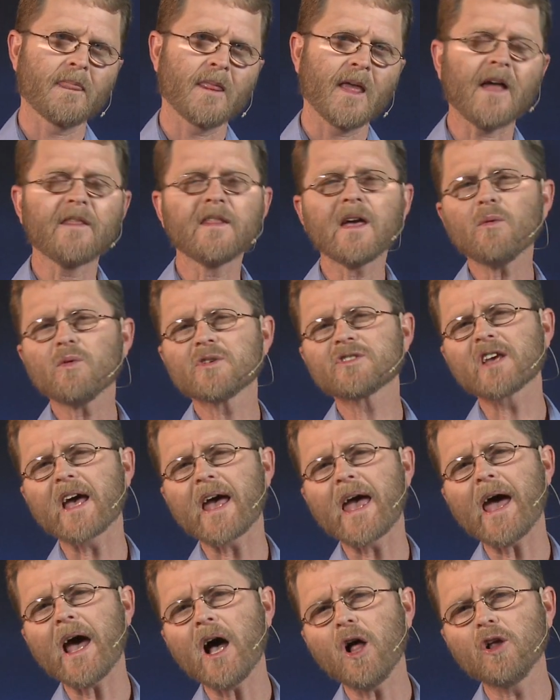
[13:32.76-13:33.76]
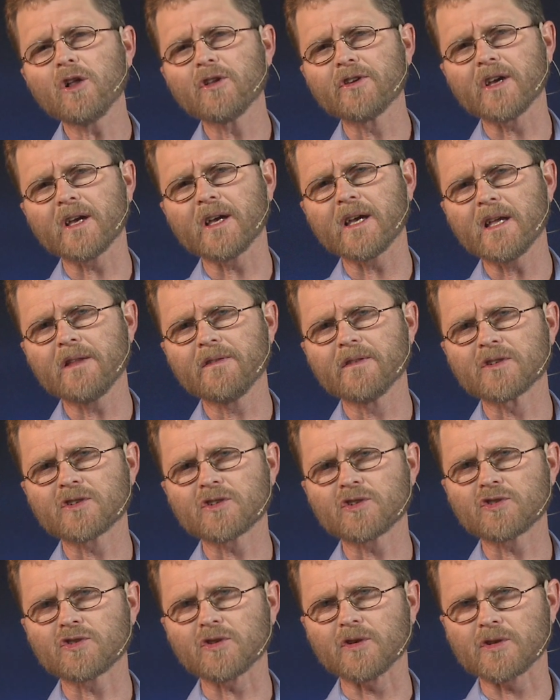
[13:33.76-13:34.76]
And there was an elder in this
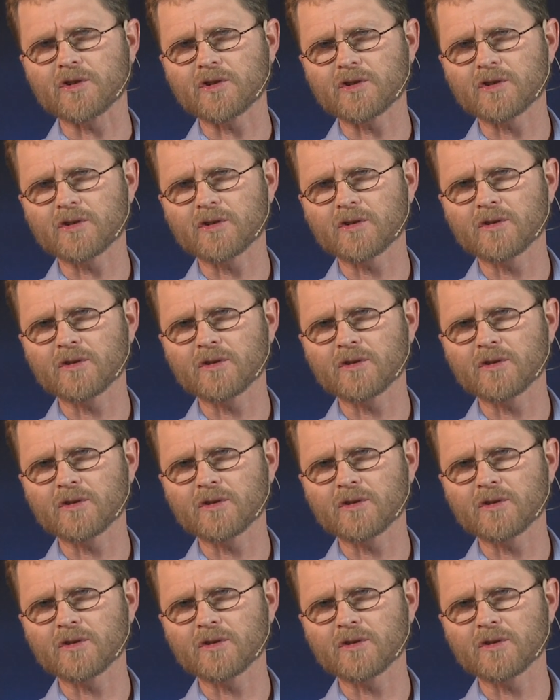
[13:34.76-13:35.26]
church